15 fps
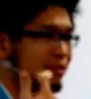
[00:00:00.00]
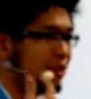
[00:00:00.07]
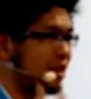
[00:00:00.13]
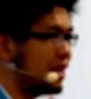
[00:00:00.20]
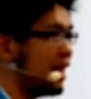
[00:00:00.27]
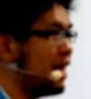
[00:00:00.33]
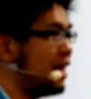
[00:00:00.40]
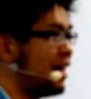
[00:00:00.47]

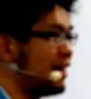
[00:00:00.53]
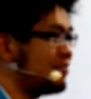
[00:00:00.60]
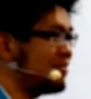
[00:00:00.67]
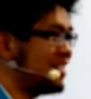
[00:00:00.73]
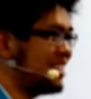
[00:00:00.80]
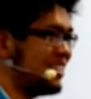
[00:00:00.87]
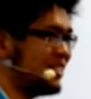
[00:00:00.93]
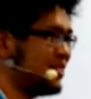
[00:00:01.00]
Uh,
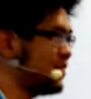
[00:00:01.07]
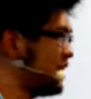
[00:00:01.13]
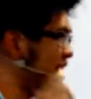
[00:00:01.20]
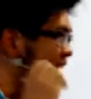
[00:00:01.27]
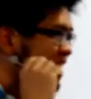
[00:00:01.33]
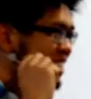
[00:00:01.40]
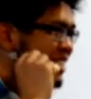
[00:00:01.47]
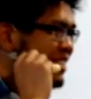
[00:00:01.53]
to,
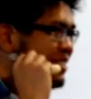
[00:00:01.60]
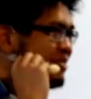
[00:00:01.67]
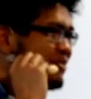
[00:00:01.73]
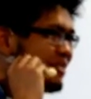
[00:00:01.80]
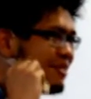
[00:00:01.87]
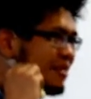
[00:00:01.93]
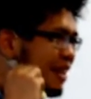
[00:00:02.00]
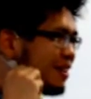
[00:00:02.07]
to
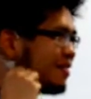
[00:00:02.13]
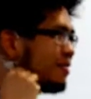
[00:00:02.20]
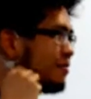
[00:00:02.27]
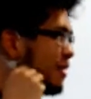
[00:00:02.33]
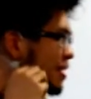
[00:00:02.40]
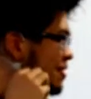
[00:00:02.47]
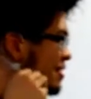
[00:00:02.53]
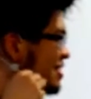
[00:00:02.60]
you know,
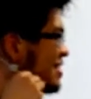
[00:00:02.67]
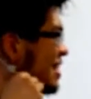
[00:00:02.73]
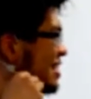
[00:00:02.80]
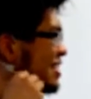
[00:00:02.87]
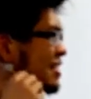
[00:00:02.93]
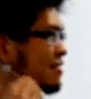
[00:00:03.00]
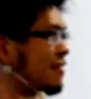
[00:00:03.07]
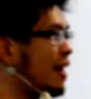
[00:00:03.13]

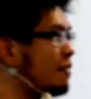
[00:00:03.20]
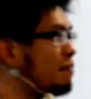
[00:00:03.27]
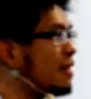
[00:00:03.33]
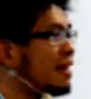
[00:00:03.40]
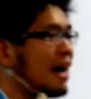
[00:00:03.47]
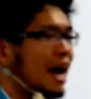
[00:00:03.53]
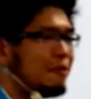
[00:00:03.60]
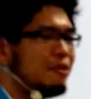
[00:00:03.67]
uh,
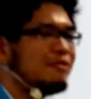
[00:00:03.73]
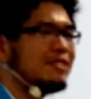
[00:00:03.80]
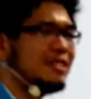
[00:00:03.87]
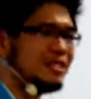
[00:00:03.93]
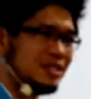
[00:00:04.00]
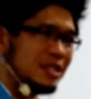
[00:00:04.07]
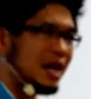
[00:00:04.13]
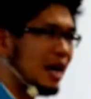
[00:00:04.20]
I moved to the
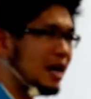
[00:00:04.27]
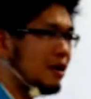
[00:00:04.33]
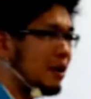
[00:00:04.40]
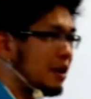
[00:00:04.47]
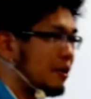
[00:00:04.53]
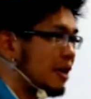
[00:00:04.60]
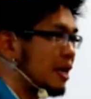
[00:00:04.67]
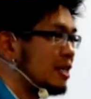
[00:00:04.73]
Chicago
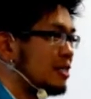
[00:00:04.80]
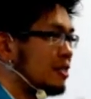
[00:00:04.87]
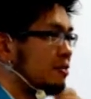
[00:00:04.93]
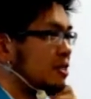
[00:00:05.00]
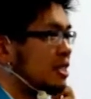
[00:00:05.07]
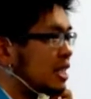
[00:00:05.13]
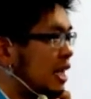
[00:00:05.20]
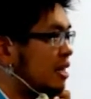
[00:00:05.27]
area, so
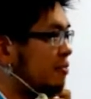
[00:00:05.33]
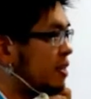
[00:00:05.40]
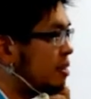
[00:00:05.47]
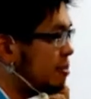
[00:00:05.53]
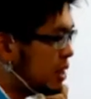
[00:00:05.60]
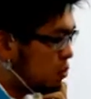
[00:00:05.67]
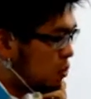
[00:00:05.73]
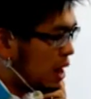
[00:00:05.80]
it's kind of in the
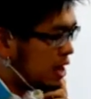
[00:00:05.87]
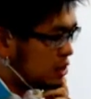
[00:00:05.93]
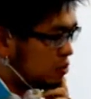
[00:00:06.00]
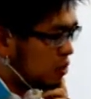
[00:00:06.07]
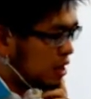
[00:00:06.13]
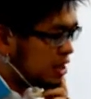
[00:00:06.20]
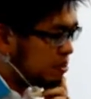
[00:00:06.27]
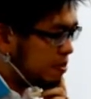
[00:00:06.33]
Midwest where
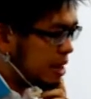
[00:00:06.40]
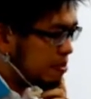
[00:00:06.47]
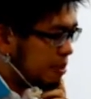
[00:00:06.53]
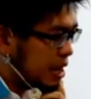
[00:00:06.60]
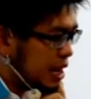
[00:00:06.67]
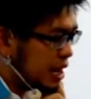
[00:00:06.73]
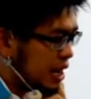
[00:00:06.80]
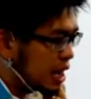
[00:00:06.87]
I spent
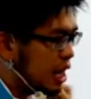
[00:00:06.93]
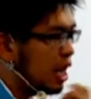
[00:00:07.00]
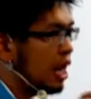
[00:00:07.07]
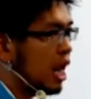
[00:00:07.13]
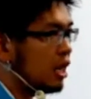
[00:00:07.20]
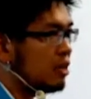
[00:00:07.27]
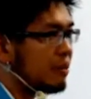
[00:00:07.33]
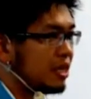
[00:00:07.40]
my uh,
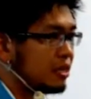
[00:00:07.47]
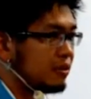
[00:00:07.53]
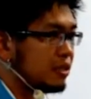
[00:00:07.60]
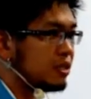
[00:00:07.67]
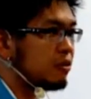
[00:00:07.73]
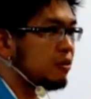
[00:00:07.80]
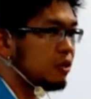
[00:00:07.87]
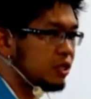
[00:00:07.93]
elementary
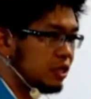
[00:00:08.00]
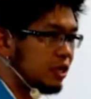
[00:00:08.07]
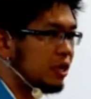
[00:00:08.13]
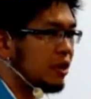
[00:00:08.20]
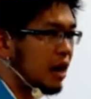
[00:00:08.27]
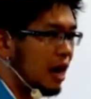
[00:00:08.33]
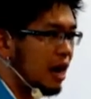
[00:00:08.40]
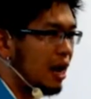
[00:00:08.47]
school, junior
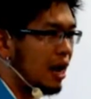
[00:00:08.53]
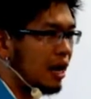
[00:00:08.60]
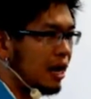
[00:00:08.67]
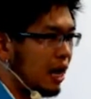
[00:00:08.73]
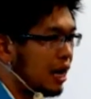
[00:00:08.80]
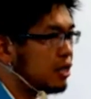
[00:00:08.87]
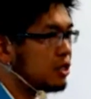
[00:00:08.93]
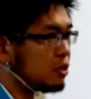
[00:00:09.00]
high,
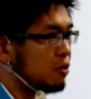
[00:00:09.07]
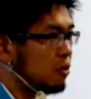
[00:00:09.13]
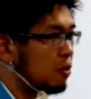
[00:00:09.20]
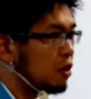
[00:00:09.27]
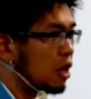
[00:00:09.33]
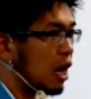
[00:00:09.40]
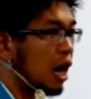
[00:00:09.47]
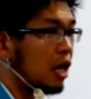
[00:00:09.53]
high school,
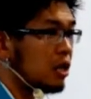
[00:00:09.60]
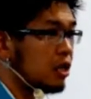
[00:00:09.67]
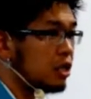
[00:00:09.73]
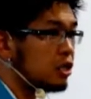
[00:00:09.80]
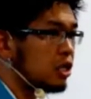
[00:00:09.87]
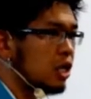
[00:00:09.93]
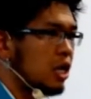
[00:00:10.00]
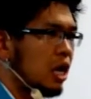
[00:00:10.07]
college.
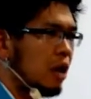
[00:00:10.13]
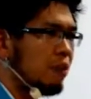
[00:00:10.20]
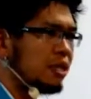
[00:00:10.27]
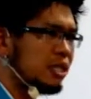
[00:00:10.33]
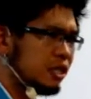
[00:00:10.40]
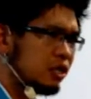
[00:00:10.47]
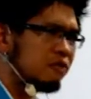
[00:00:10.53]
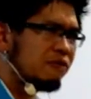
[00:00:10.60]
I went to
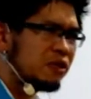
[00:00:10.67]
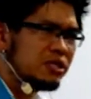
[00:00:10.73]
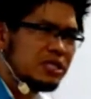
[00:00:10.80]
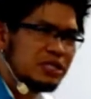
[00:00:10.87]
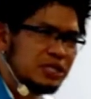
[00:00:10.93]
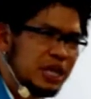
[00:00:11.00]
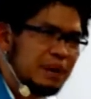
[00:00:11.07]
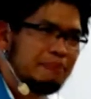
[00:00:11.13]
University of
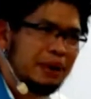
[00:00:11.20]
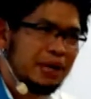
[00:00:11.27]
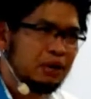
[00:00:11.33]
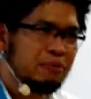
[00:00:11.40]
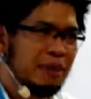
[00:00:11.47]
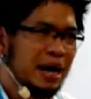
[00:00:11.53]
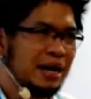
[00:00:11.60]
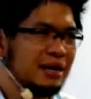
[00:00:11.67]

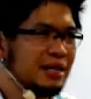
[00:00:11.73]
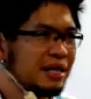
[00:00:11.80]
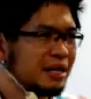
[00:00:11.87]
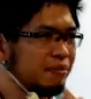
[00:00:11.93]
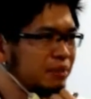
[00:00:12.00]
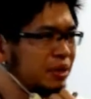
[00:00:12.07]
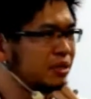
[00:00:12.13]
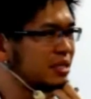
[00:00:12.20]
Champaign-Urbana, the
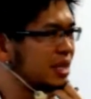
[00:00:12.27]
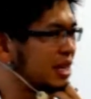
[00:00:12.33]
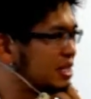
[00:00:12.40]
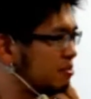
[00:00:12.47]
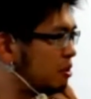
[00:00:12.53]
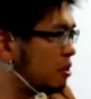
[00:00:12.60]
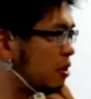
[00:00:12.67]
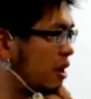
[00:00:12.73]
computer science
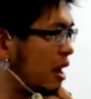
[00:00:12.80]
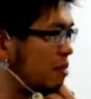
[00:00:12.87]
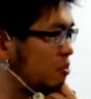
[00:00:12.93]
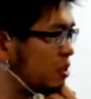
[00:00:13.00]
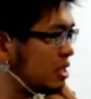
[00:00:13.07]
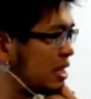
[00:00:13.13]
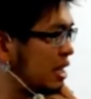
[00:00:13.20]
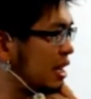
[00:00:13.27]
program,
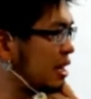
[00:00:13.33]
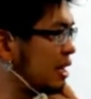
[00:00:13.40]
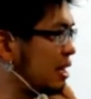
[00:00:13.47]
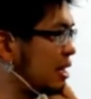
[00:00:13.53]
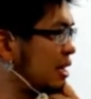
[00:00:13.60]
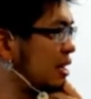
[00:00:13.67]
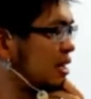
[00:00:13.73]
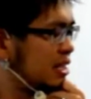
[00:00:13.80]
which kind of
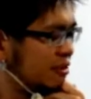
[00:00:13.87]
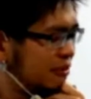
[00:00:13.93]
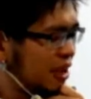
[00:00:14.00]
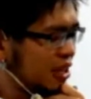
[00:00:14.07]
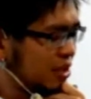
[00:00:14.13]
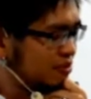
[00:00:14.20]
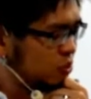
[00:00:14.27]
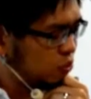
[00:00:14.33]

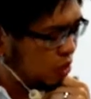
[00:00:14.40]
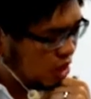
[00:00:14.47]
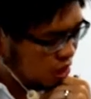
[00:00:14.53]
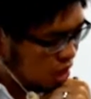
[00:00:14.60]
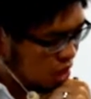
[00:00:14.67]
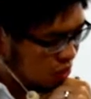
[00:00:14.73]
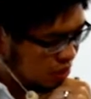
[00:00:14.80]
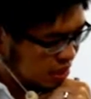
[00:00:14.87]
developed
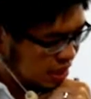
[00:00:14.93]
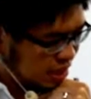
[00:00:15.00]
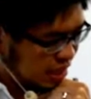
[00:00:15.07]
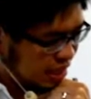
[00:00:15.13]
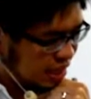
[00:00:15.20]
along with the,